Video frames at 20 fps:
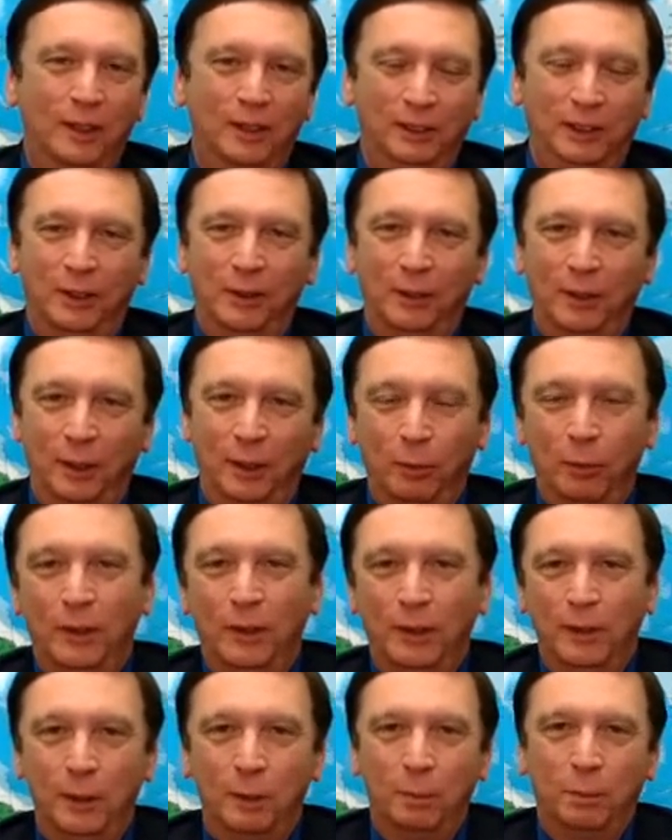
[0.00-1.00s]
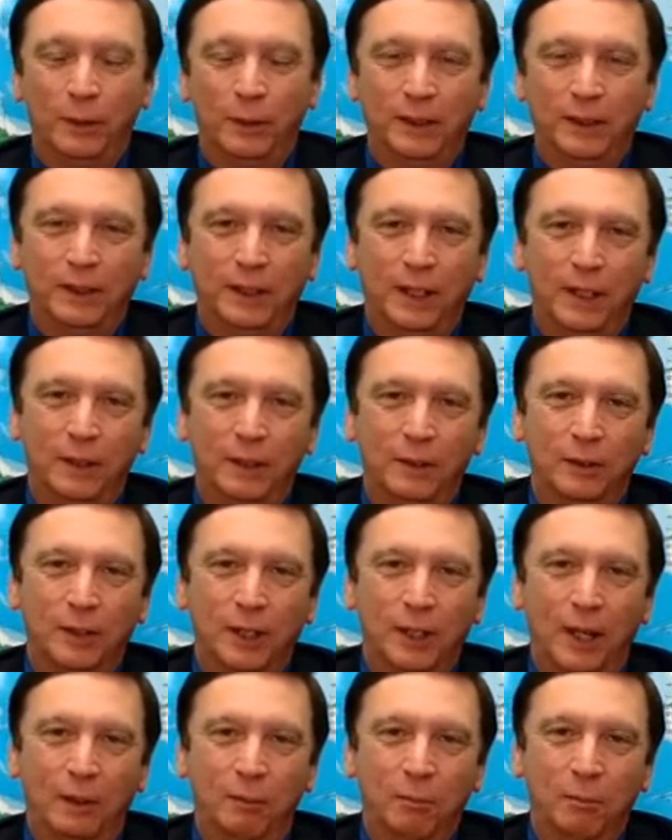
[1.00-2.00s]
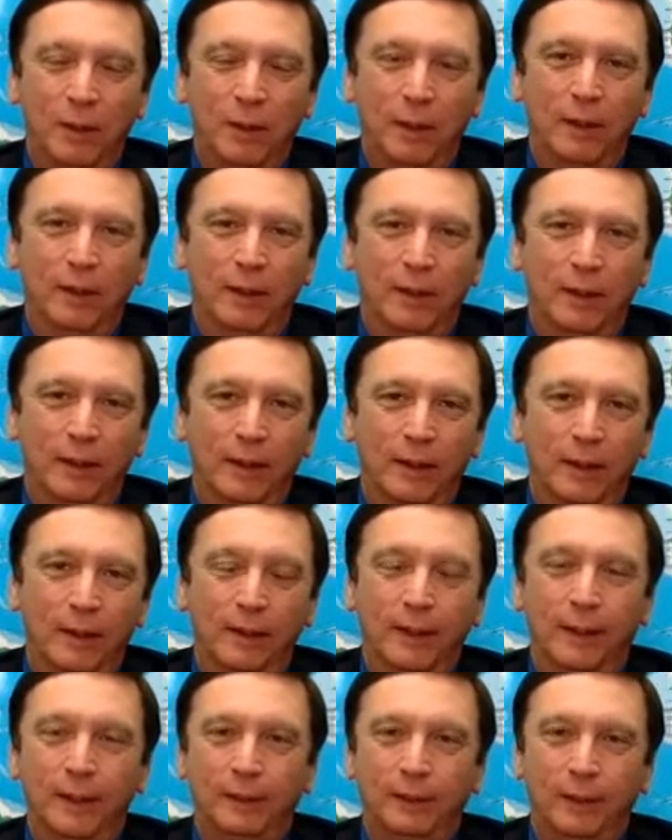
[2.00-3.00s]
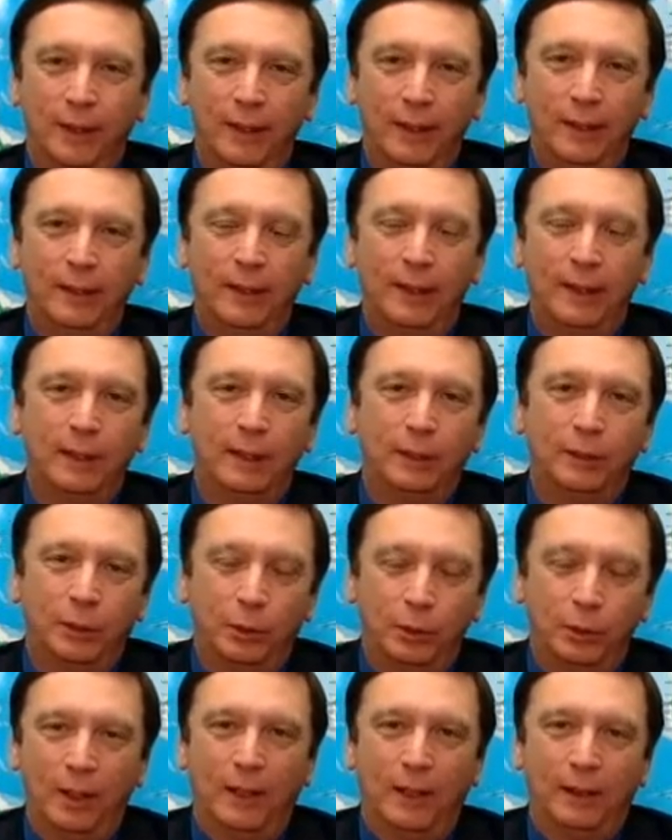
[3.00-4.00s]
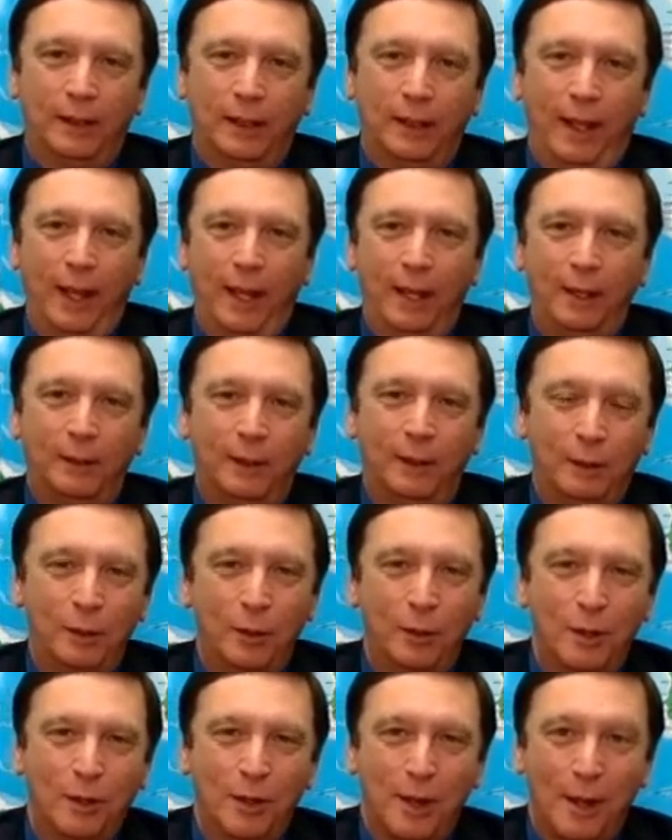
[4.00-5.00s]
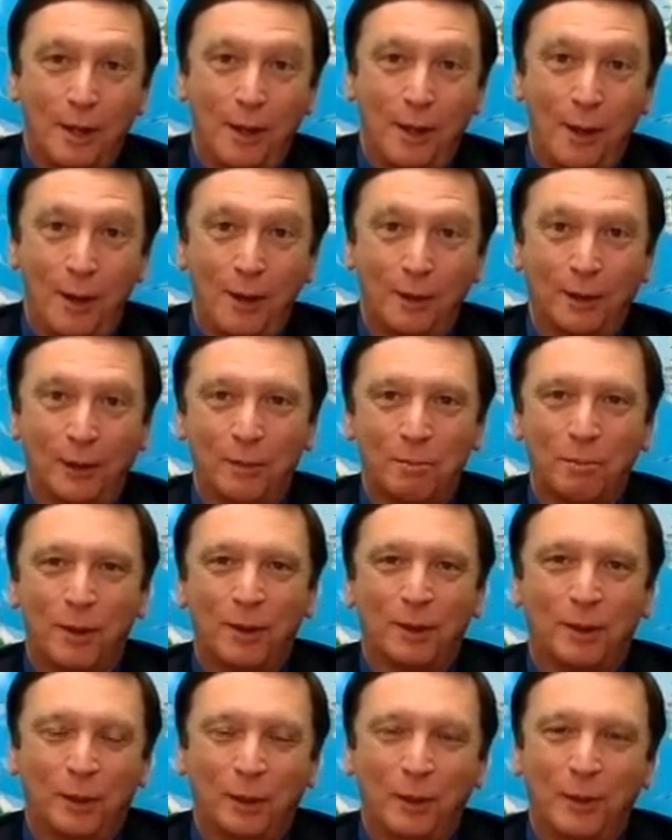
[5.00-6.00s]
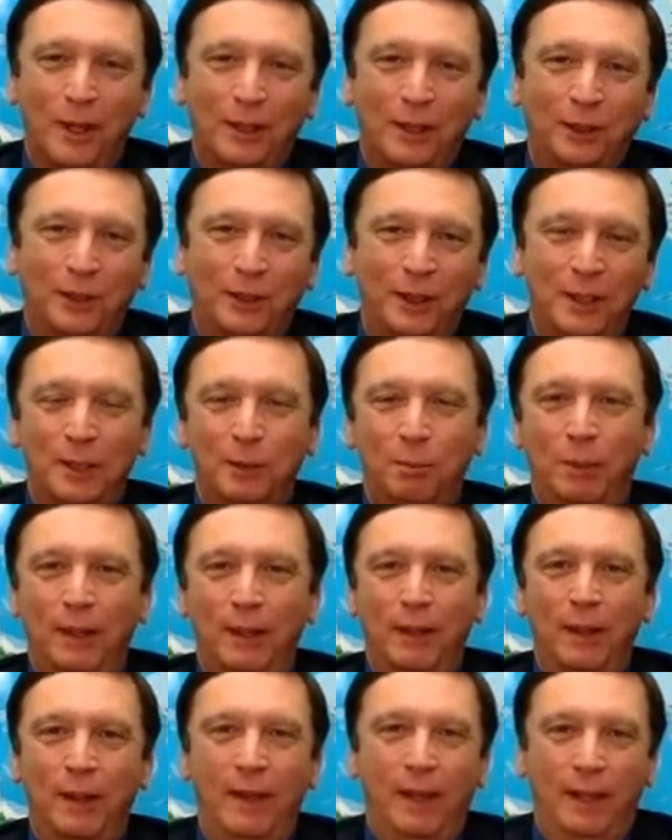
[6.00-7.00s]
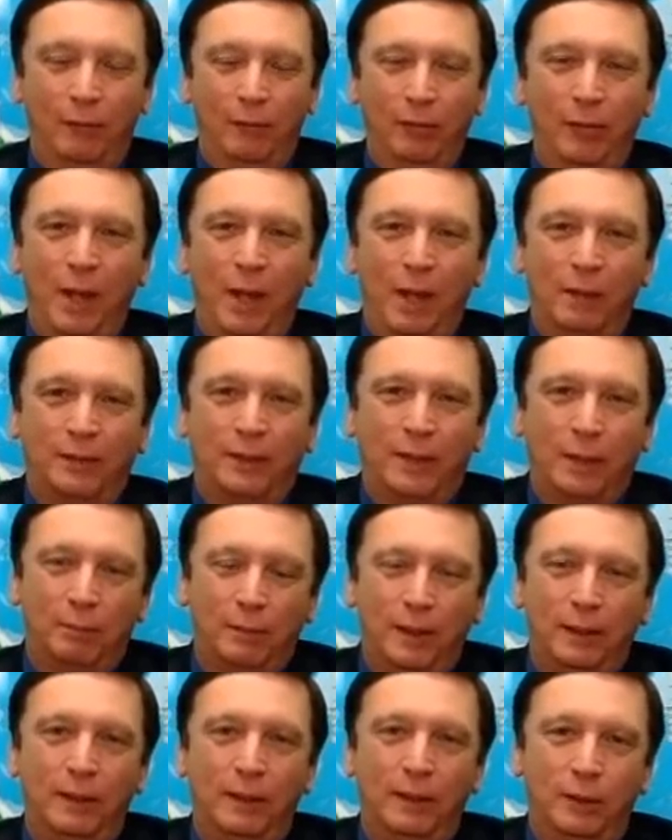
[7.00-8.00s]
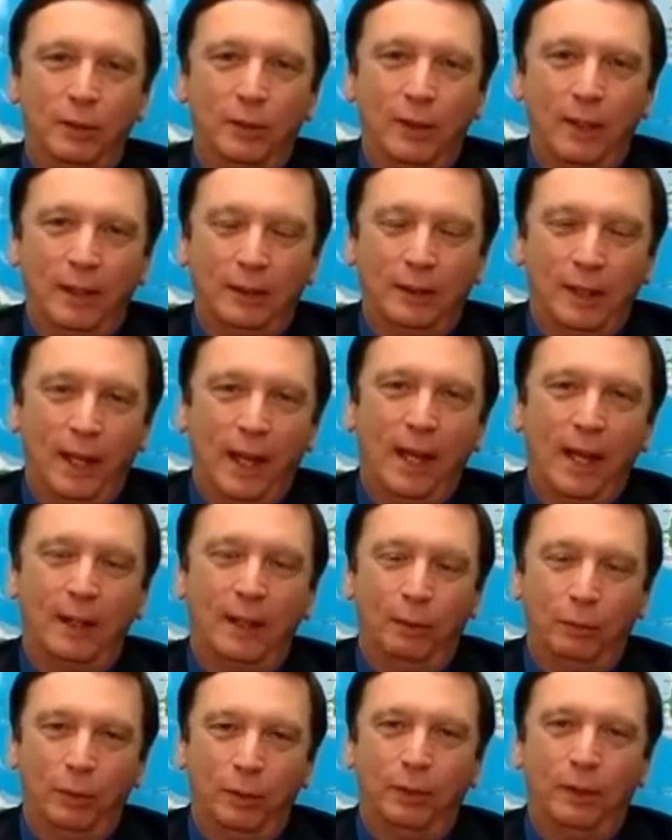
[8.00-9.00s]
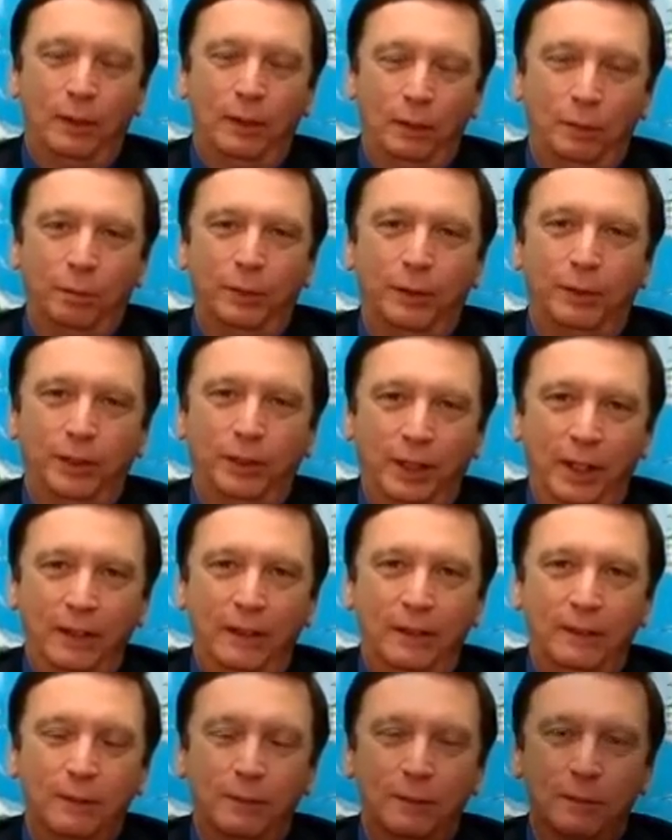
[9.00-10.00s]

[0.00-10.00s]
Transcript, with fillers: Jill, I really appreciate your time. Uh, is there anything that you would like to add? I know I kind of hogged up all the questions, but if you have something that you'd like to add, I really appreciate it.